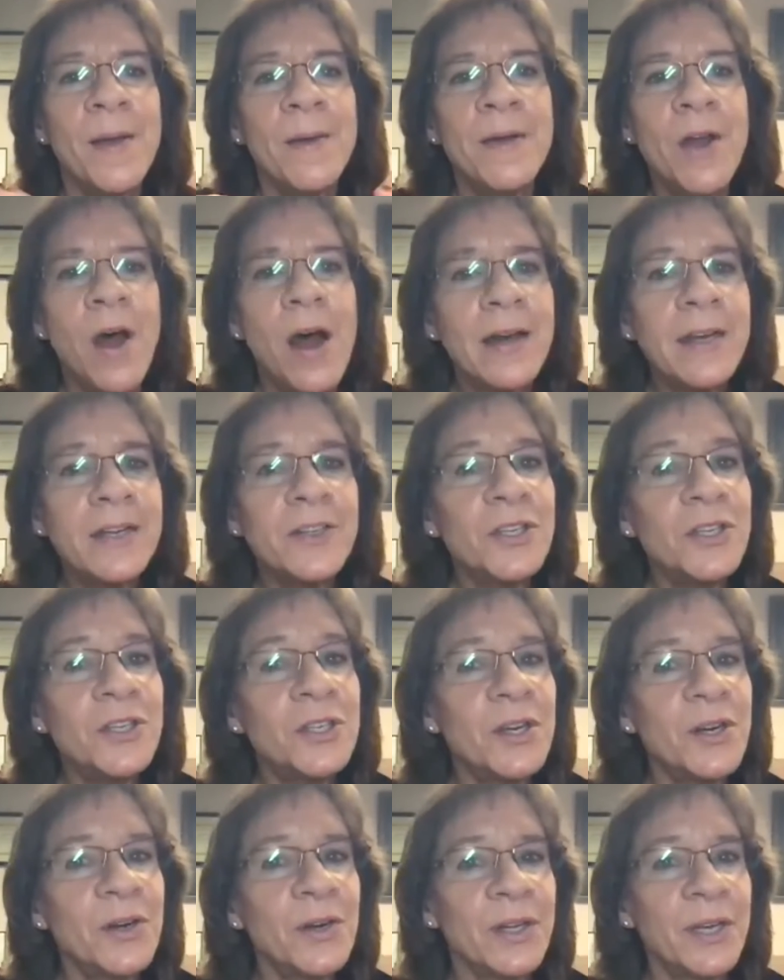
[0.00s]
not
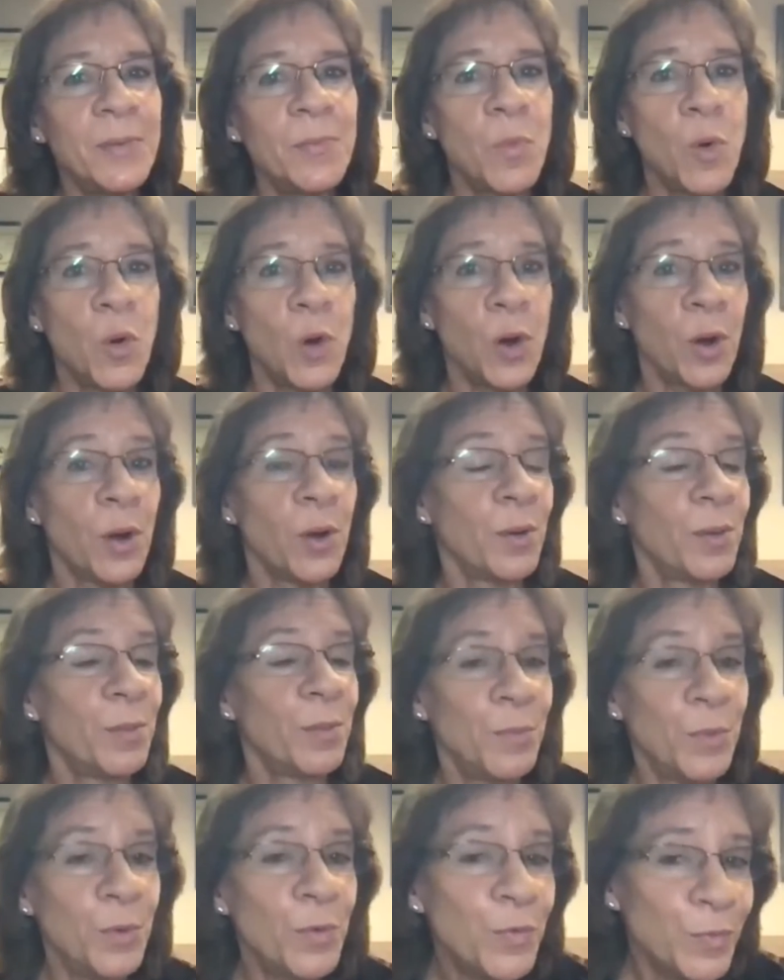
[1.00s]
necessarily more
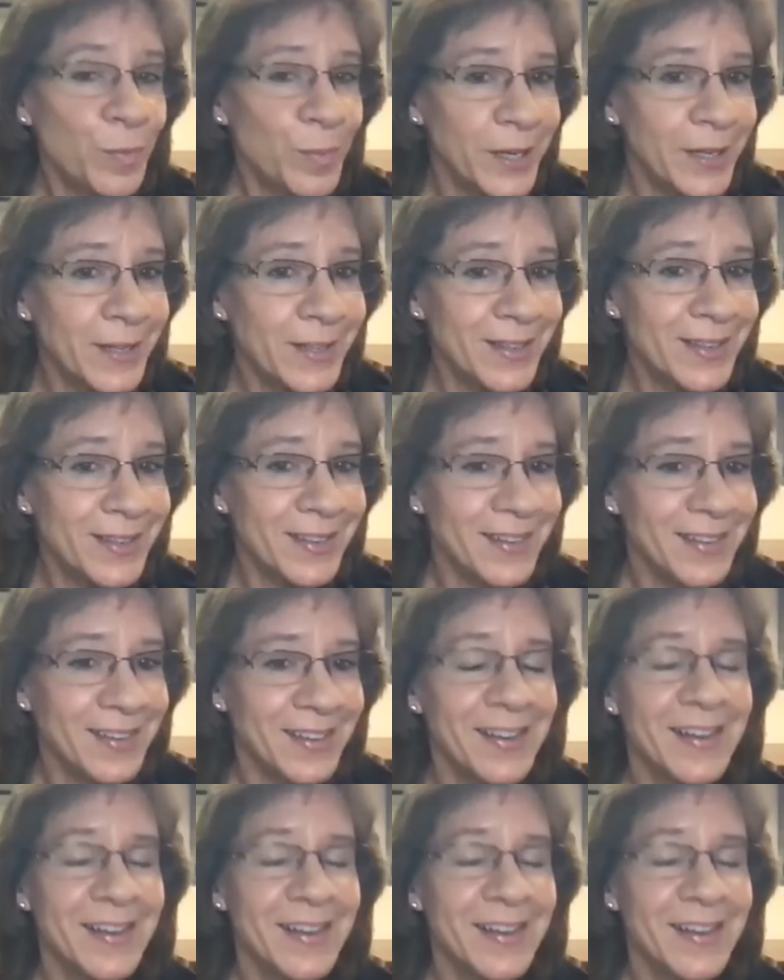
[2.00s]
movements,